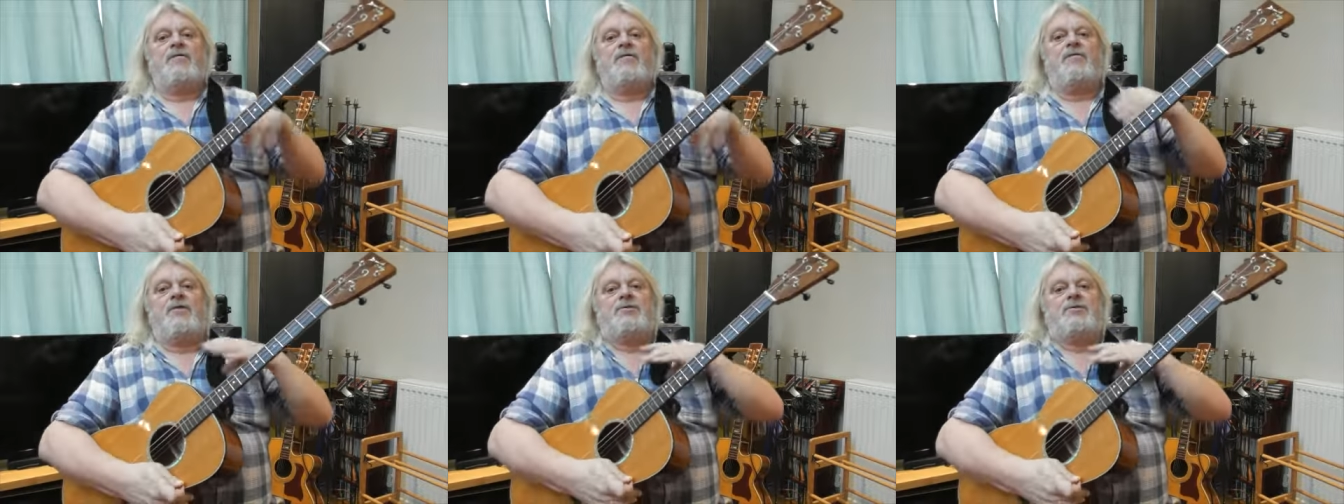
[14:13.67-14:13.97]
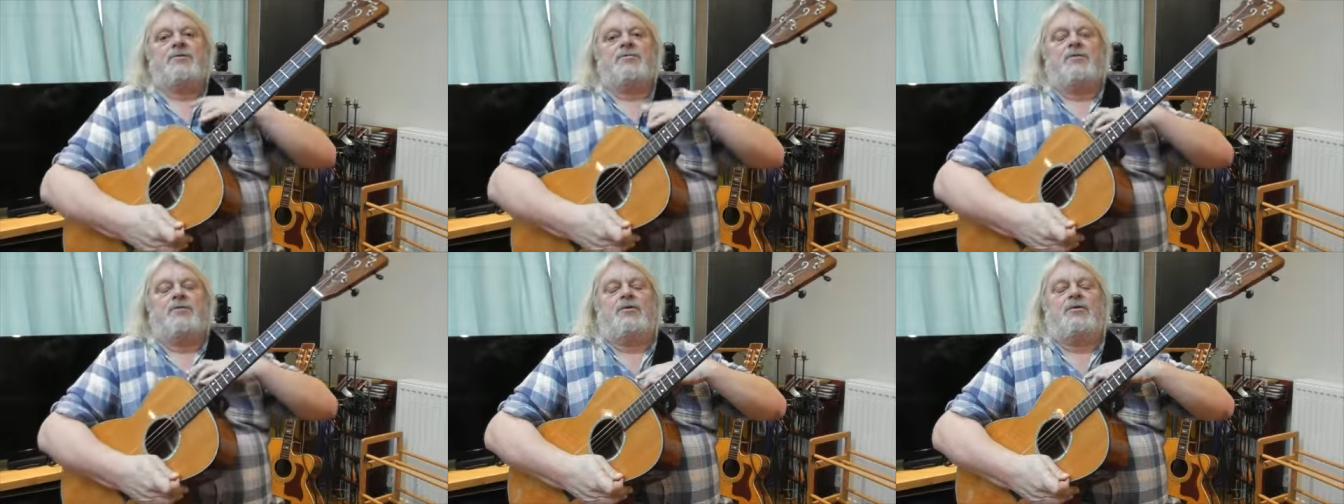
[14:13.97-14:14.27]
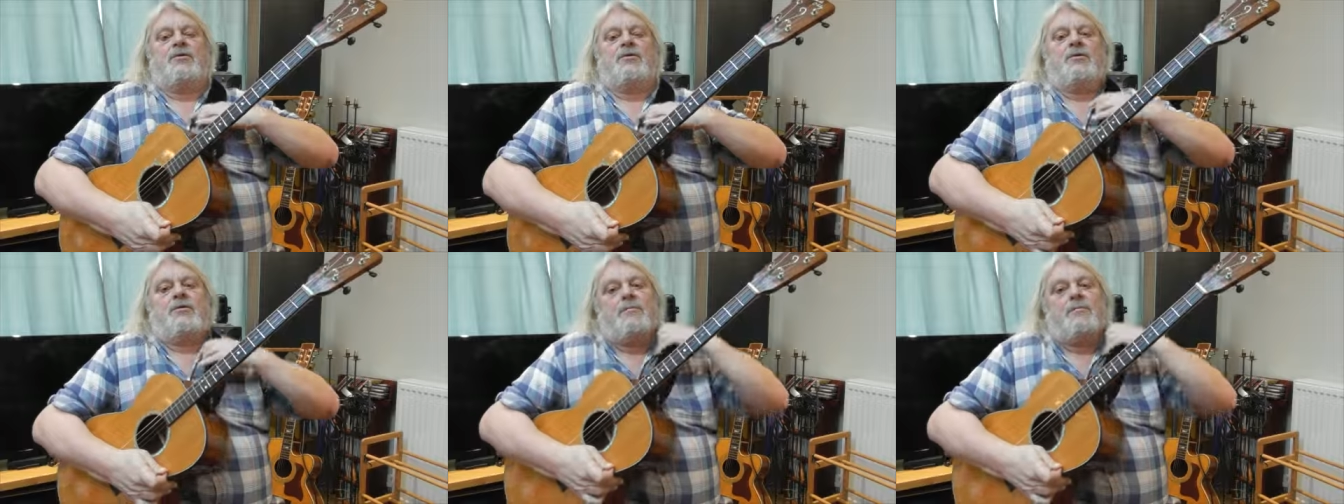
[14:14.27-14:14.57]
Steve
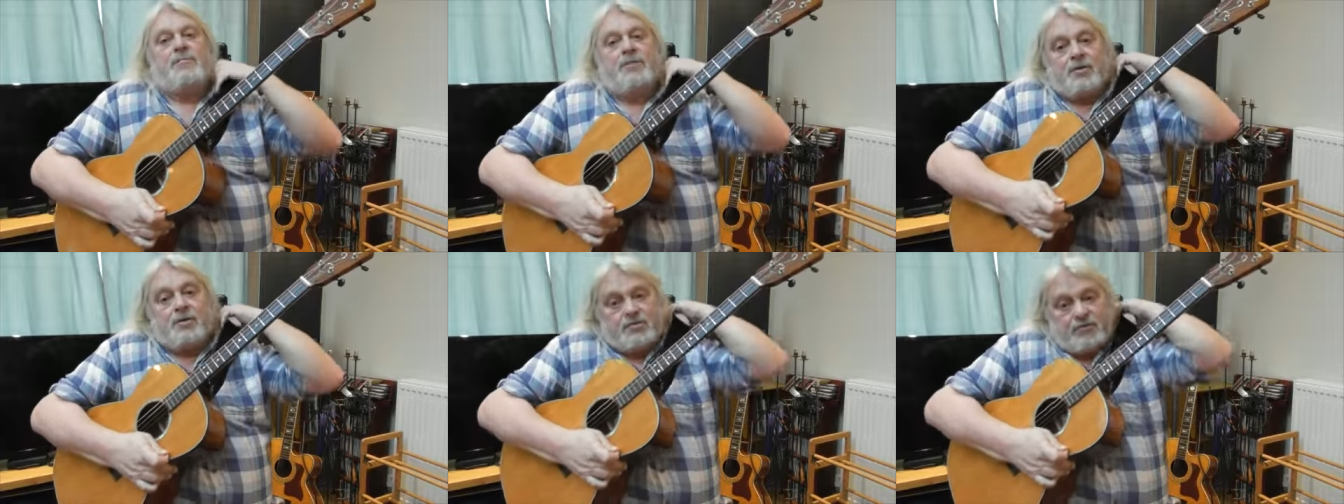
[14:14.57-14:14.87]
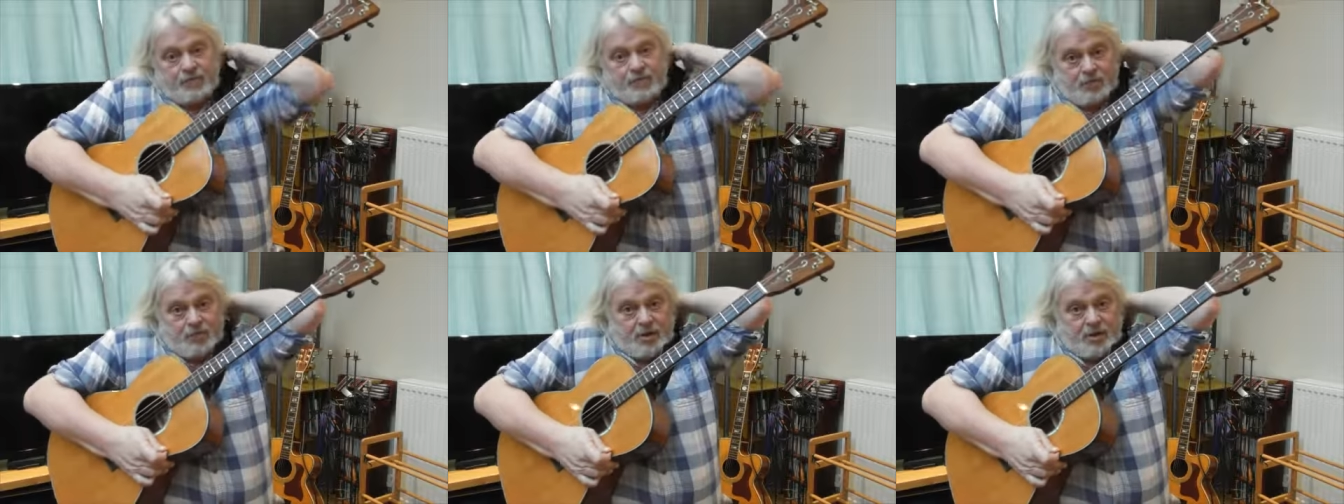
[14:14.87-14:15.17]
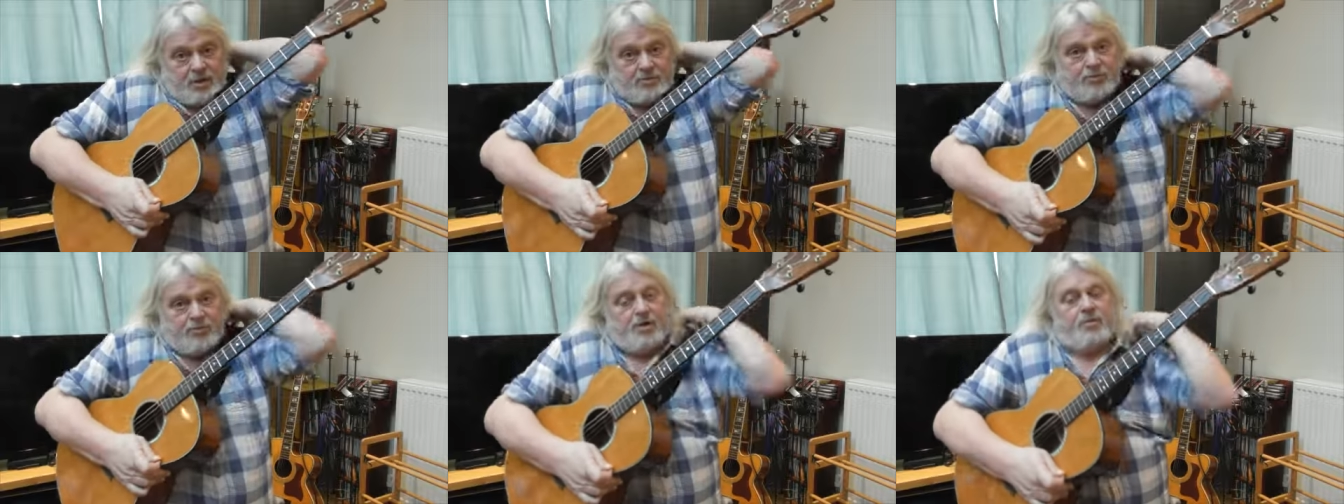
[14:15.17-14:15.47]
has a rather
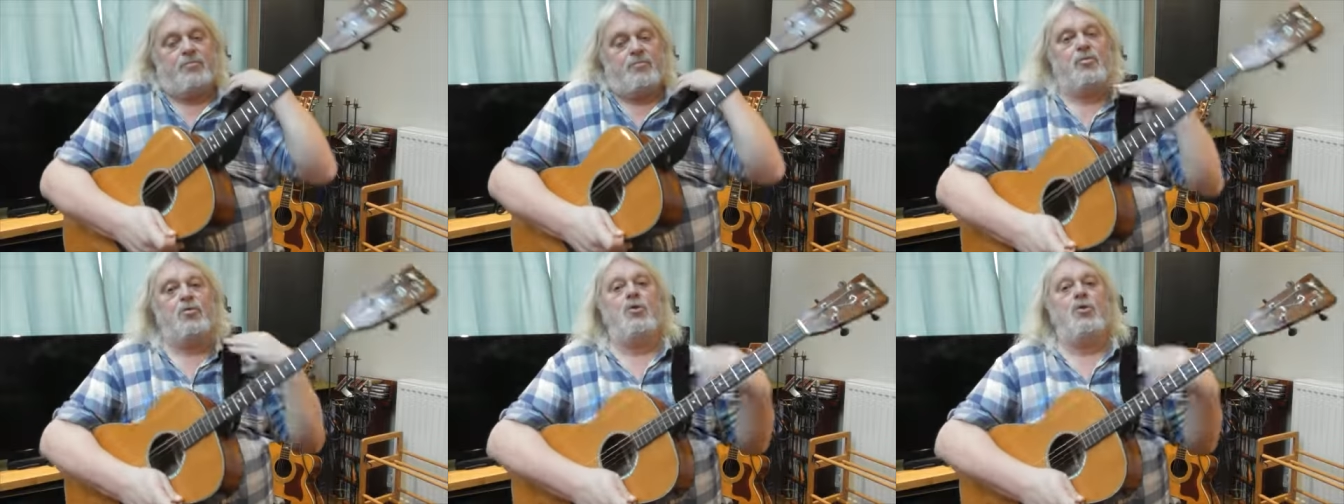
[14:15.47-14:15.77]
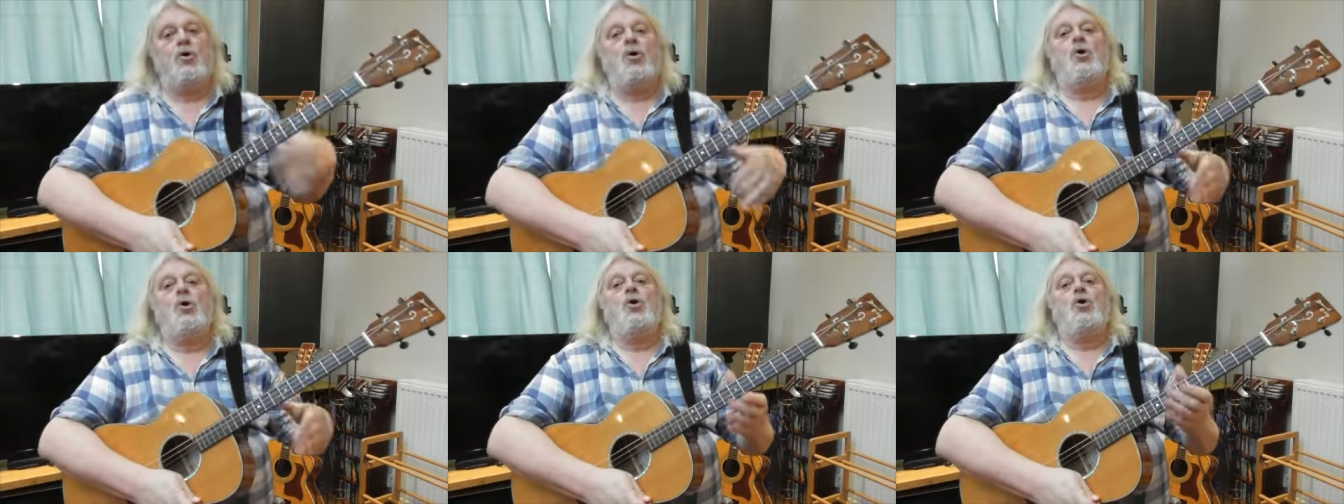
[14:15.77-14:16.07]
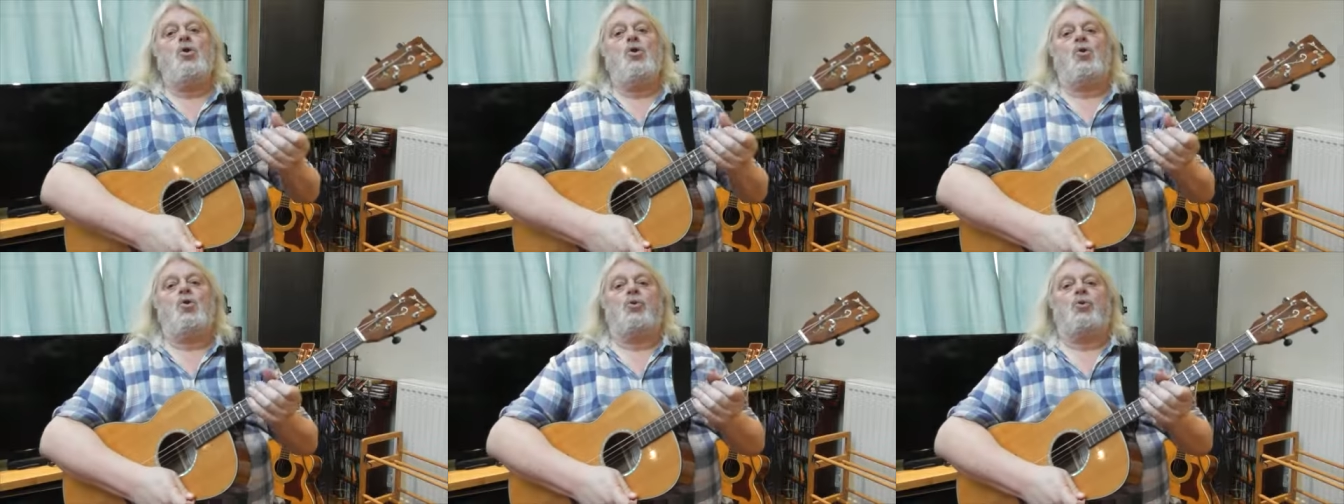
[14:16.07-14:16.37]
beautiful and rather
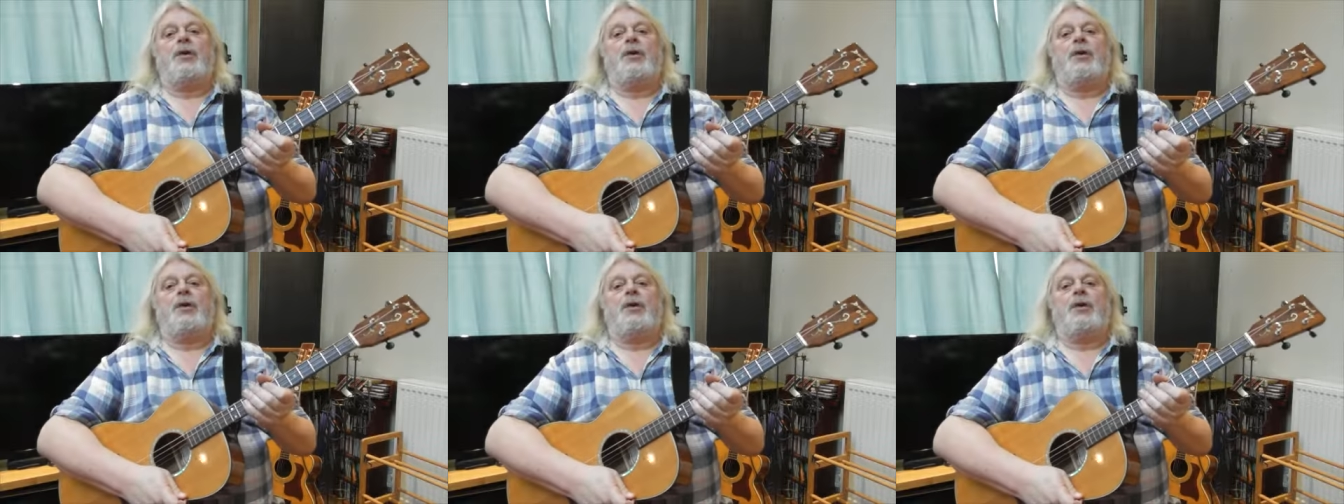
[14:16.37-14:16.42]
more